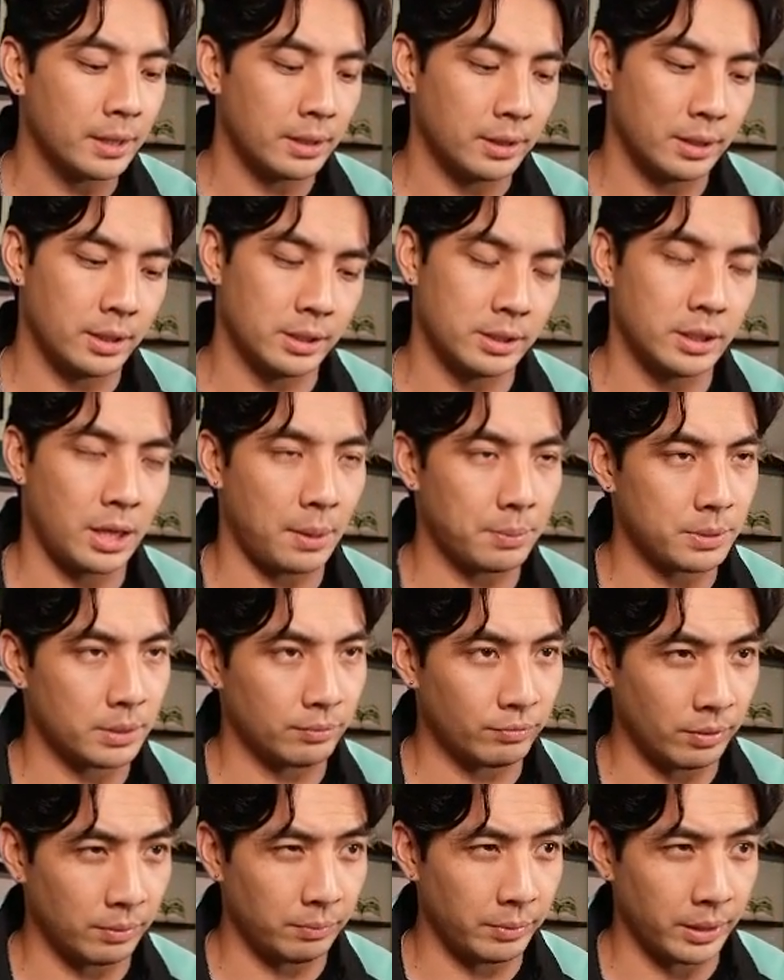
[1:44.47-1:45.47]
This stops them
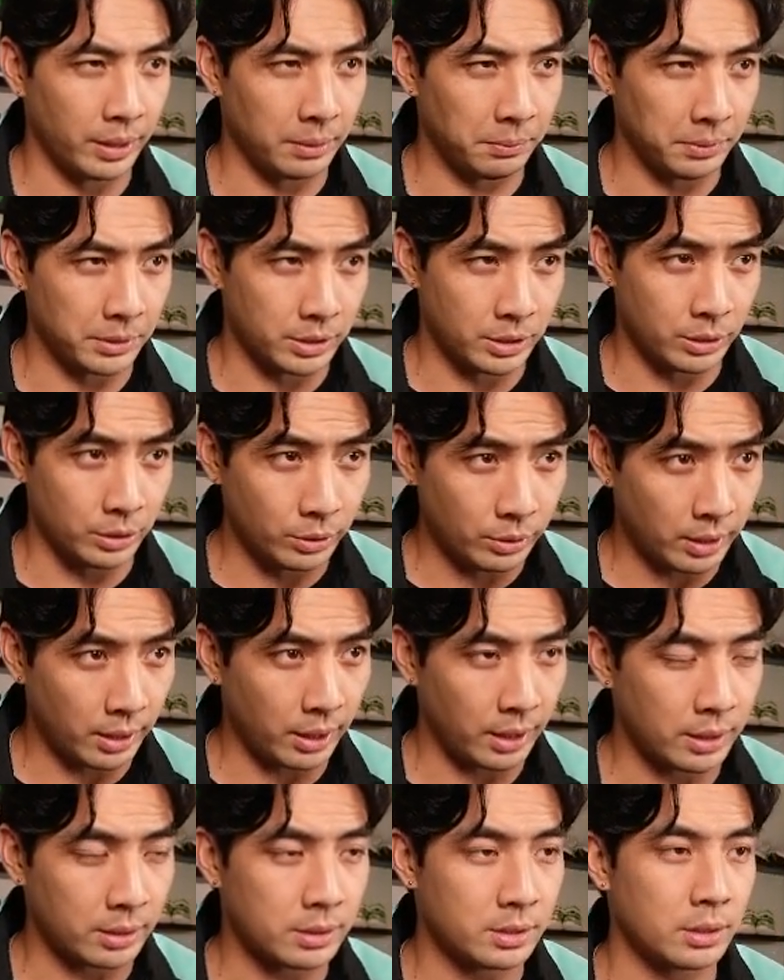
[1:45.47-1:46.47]
from being able to do
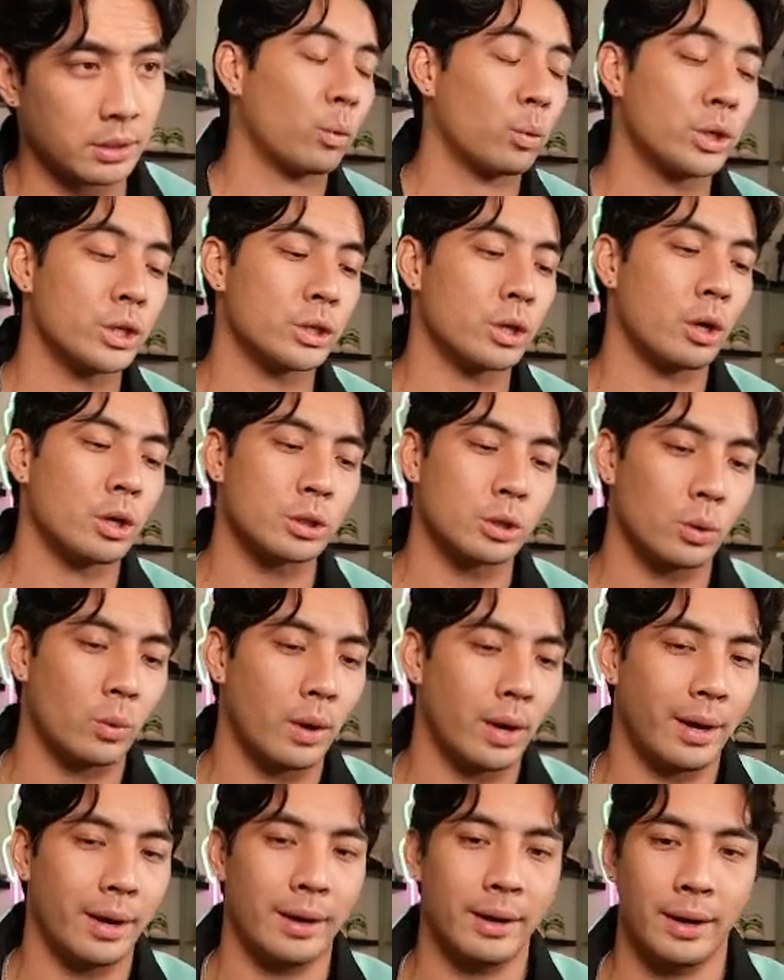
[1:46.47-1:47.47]
that, which is also
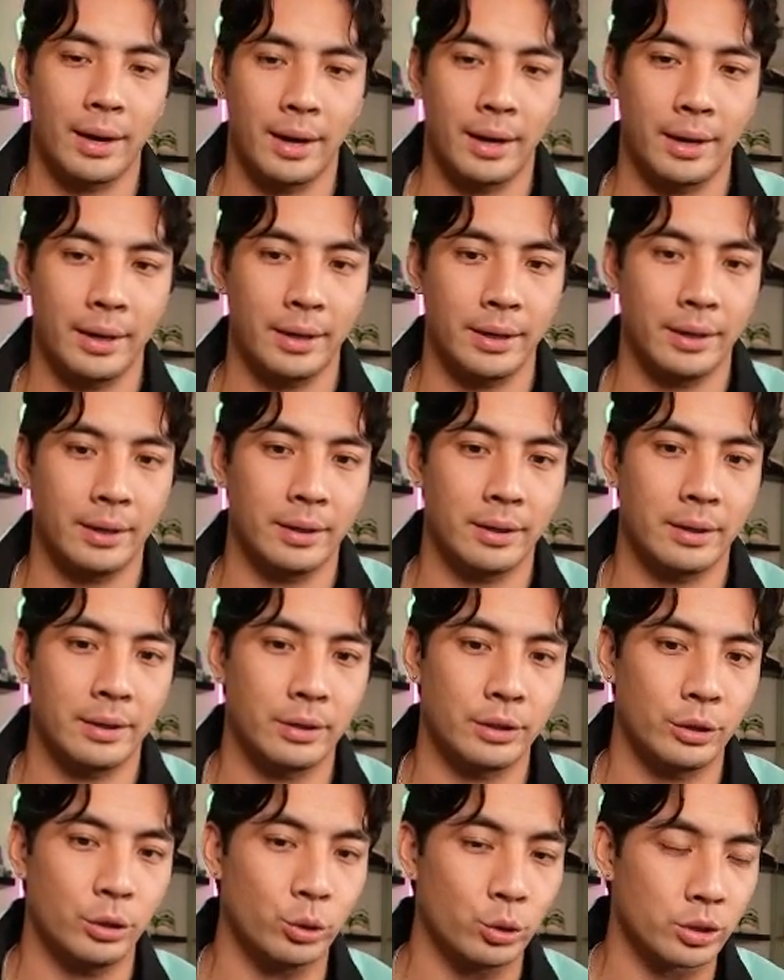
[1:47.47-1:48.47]
why I
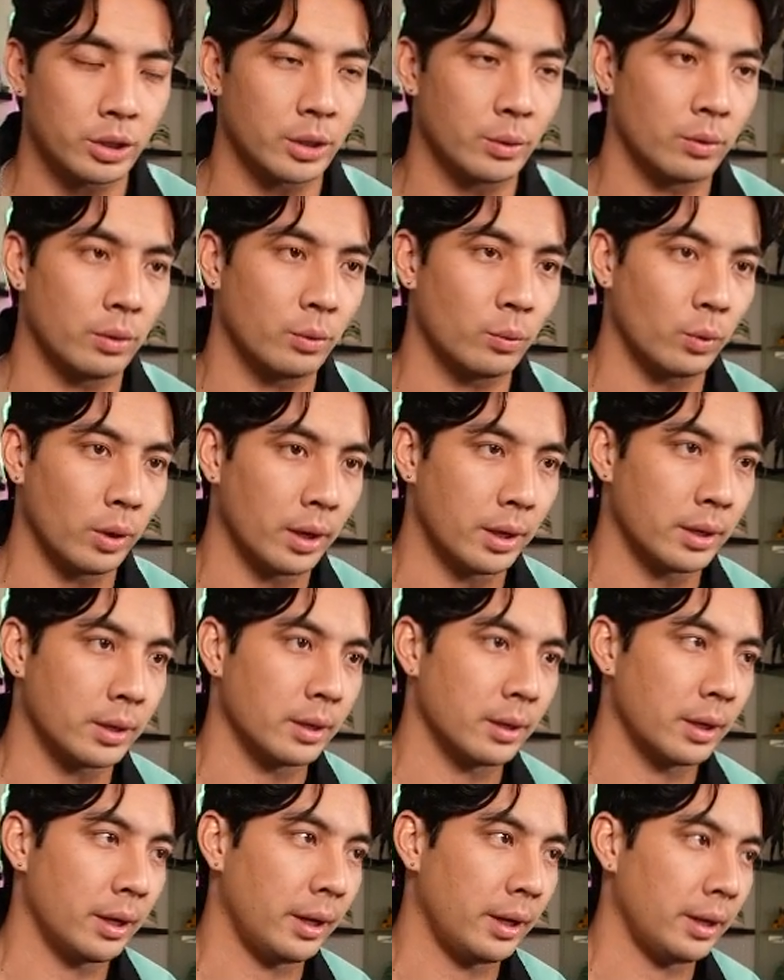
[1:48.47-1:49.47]
usually will
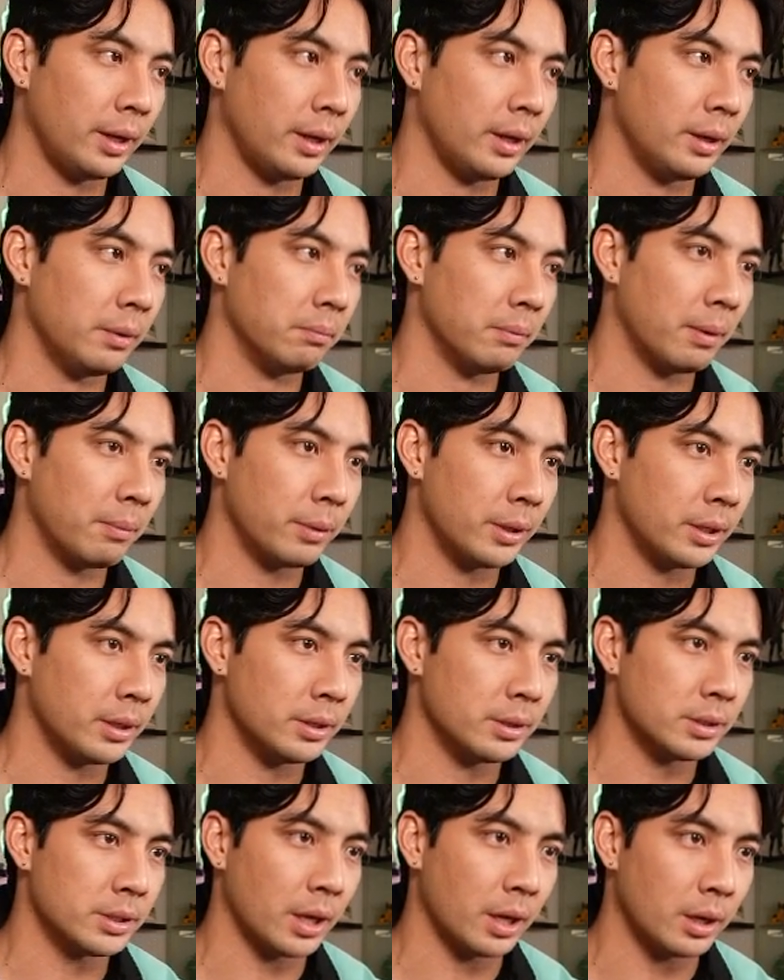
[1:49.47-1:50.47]
run a memory
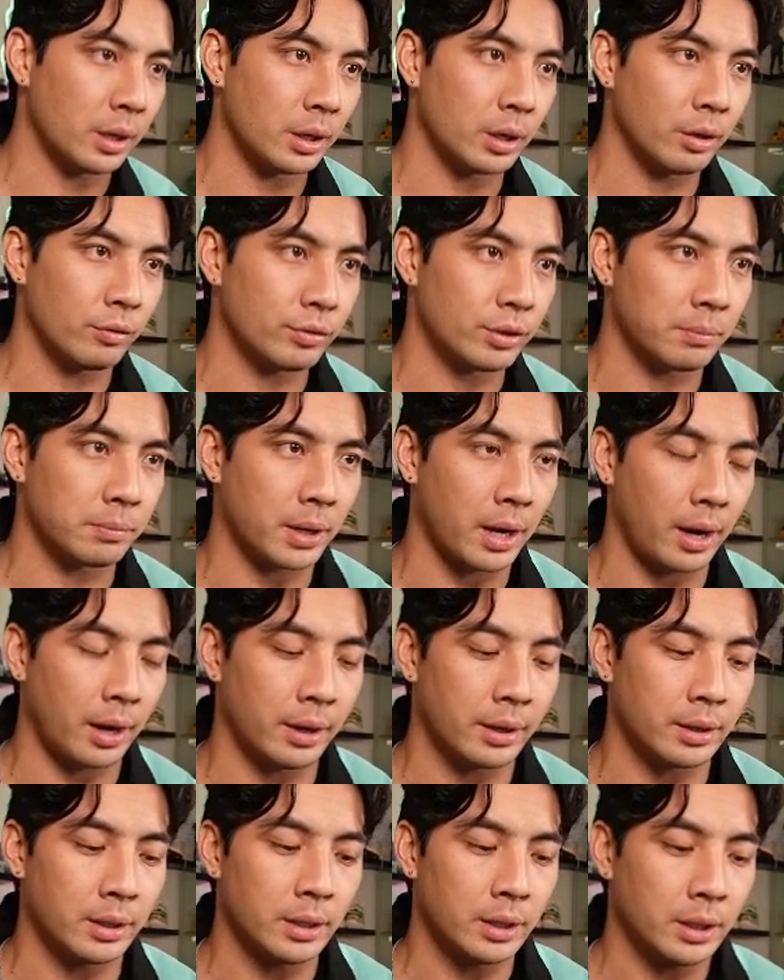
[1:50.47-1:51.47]
setter of some
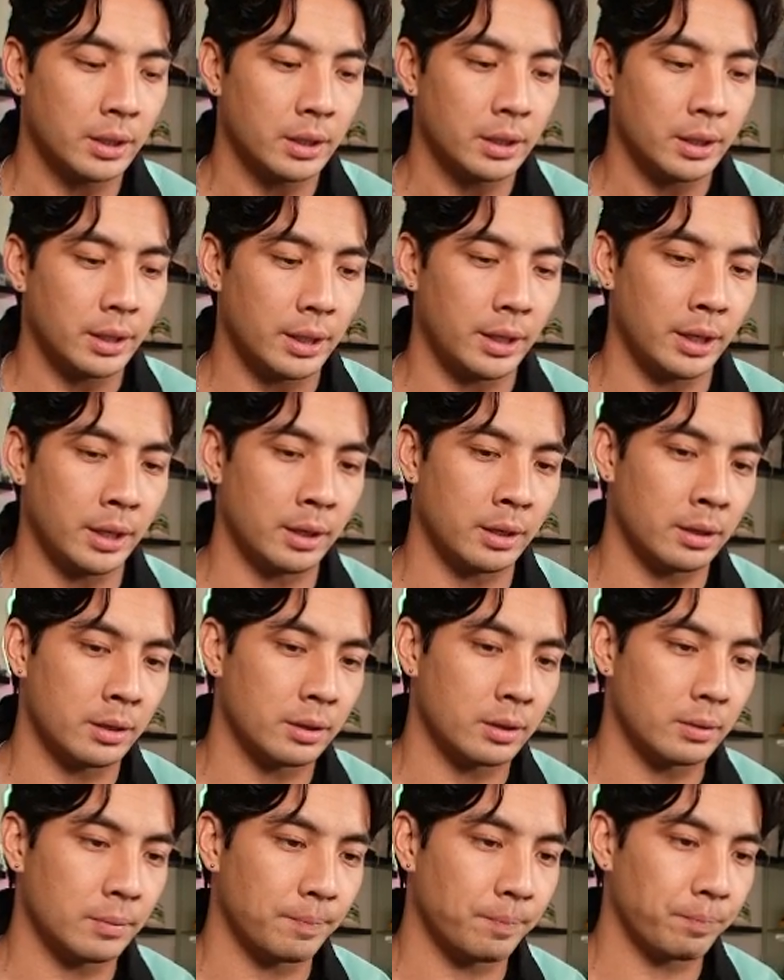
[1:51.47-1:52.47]
kind
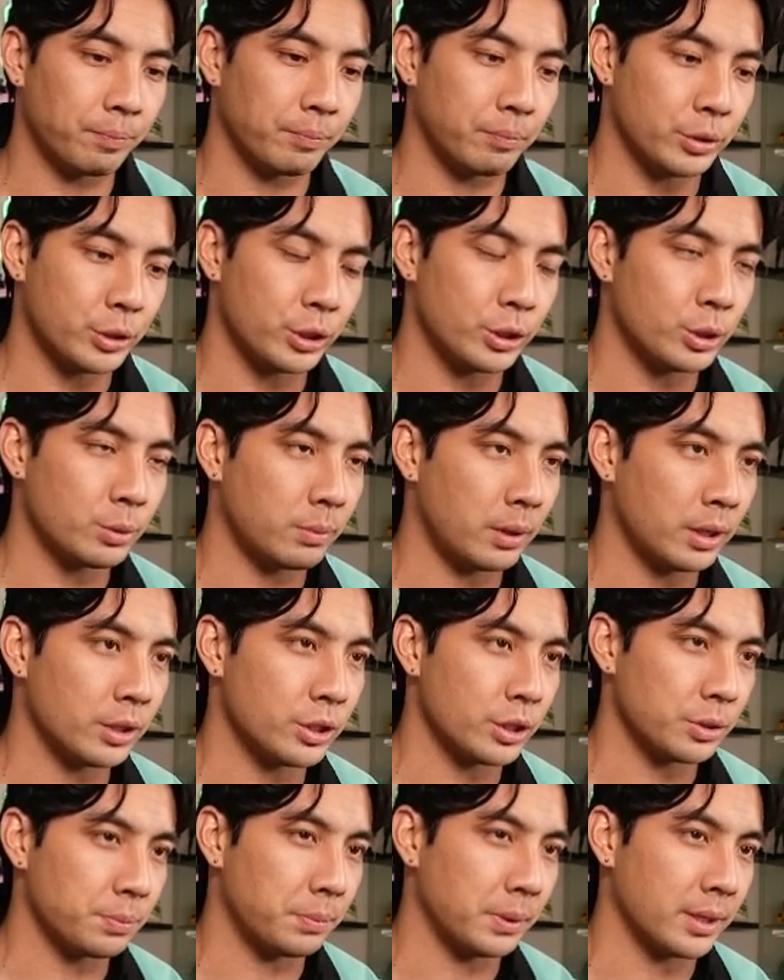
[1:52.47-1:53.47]
in Machinedramon,
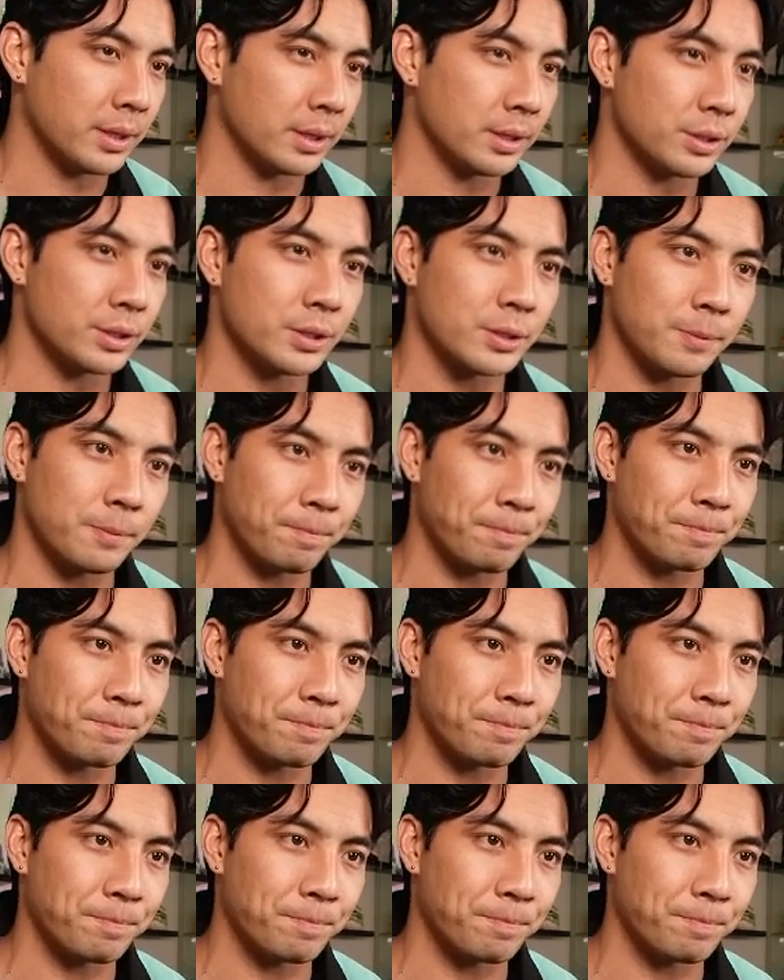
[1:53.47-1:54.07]
just because